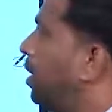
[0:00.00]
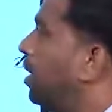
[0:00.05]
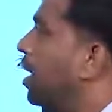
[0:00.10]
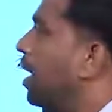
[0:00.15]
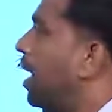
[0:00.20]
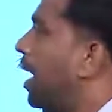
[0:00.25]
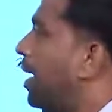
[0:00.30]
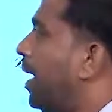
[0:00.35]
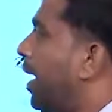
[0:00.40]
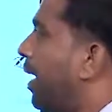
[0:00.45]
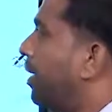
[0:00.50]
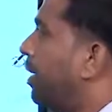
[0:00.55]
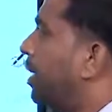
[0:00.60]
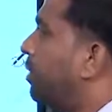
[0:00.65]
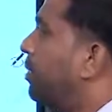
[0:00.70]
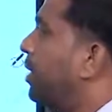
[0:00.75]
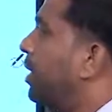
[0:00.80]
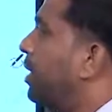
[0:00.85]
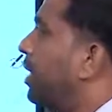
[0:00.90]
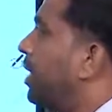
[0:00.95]
An
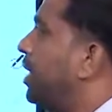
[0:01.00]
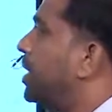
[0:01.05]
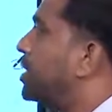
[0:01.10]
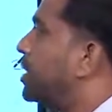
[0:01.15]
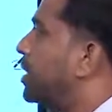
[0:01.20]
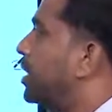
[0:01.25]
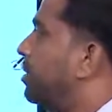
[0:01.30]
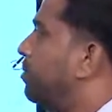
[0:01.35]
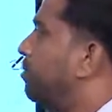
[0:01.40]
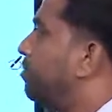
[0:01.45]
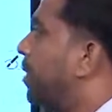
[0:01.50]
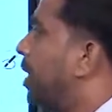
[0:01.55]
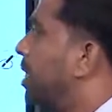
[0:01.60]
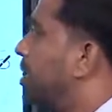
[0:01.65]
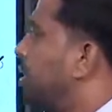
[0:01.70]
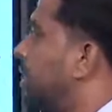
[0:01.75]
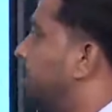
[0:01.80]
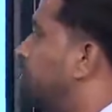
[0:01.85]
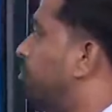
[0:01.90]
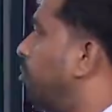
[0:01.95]
agreement is
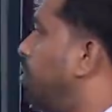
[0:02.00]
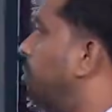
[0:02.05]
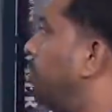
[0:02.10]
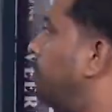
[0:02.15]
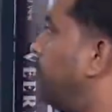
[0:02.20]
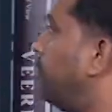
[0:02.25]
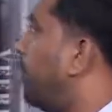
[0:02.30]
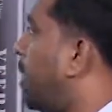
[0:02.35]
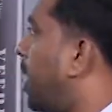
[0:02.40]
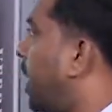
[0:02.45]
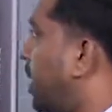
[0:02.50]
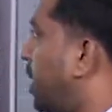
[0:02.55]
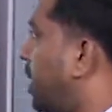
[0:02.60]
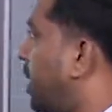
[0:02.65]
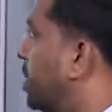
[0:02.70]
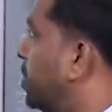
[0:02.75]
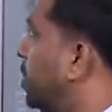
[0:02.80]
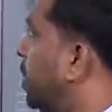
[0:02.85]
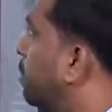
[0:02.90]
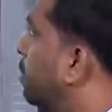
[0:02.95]
compulsory for
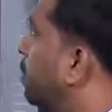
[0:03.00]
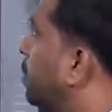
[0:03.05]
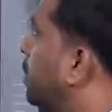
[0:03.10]
partnership